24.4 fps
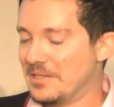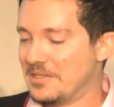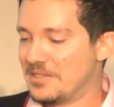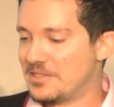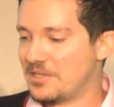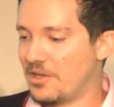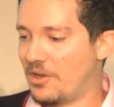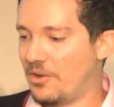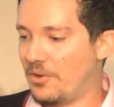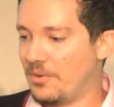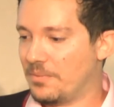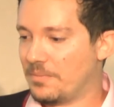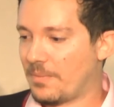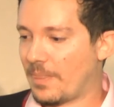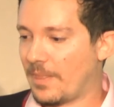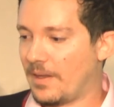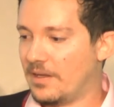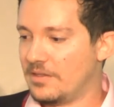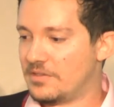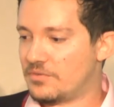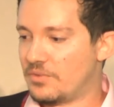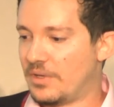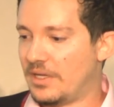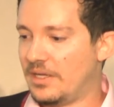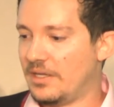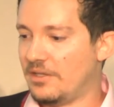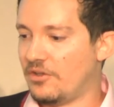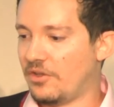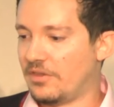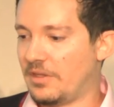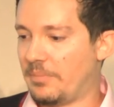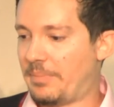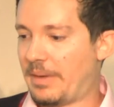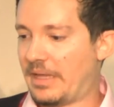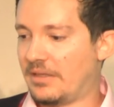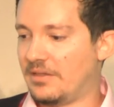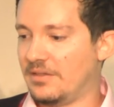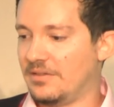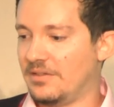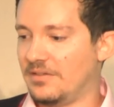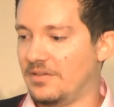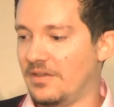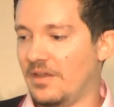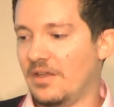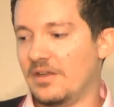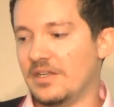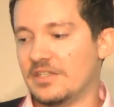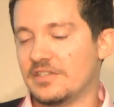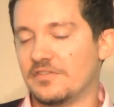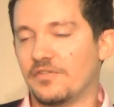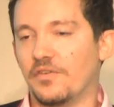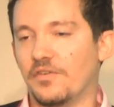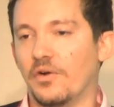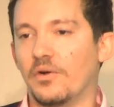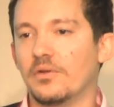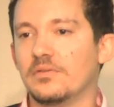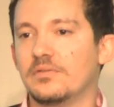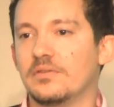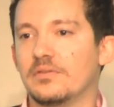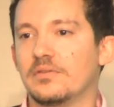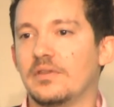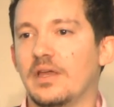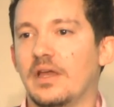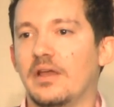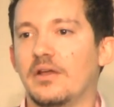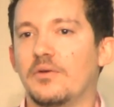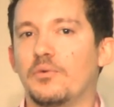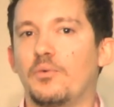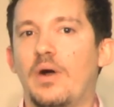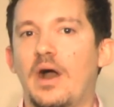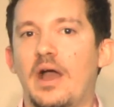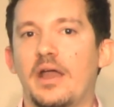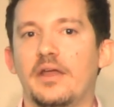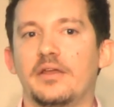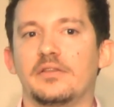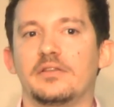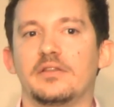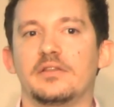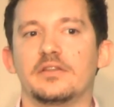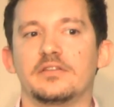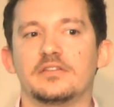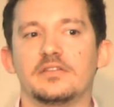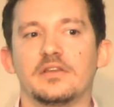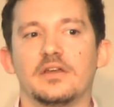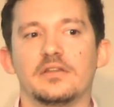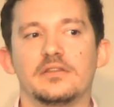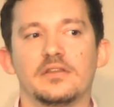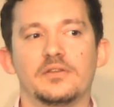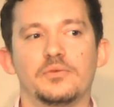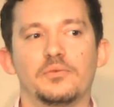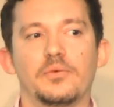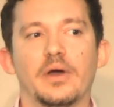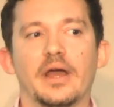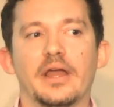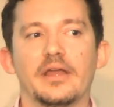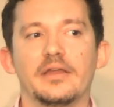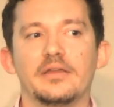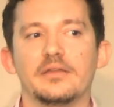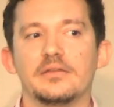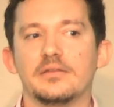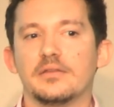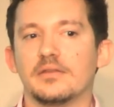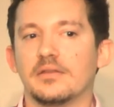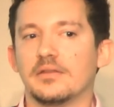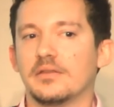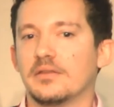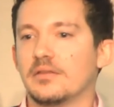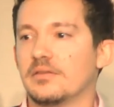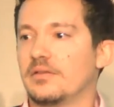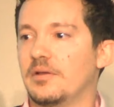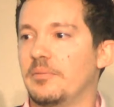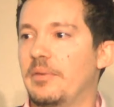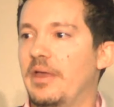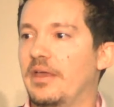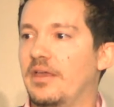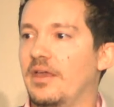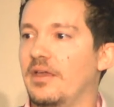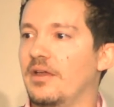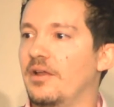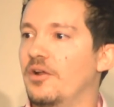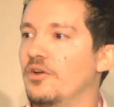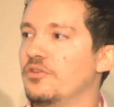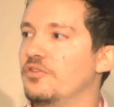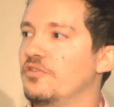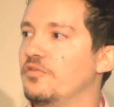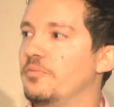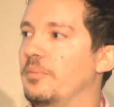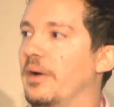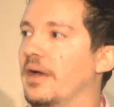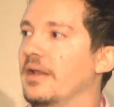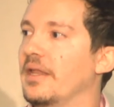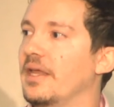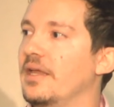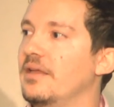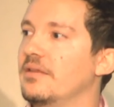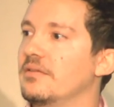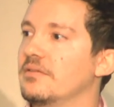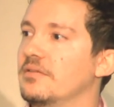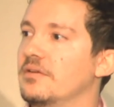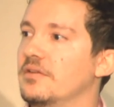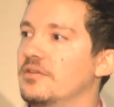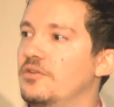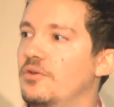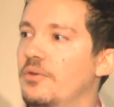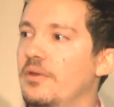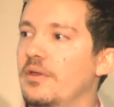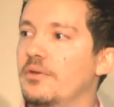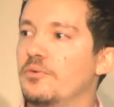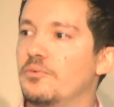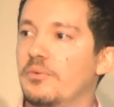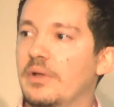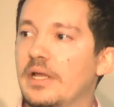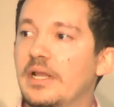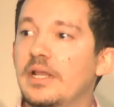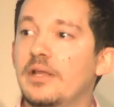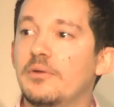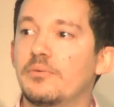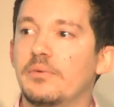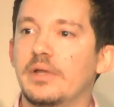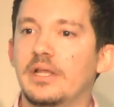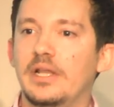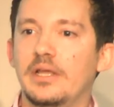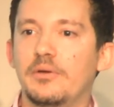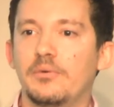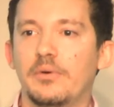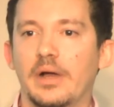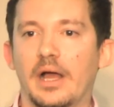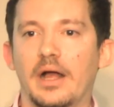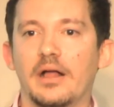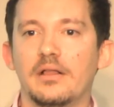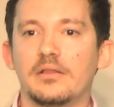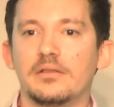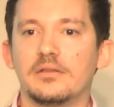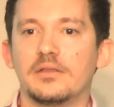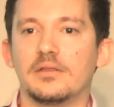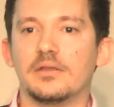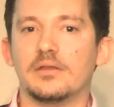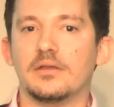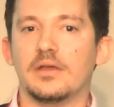So it's really not the patent attorney's fault. They're wired in a certain way. They're making a lot of money. They're doing really, really well.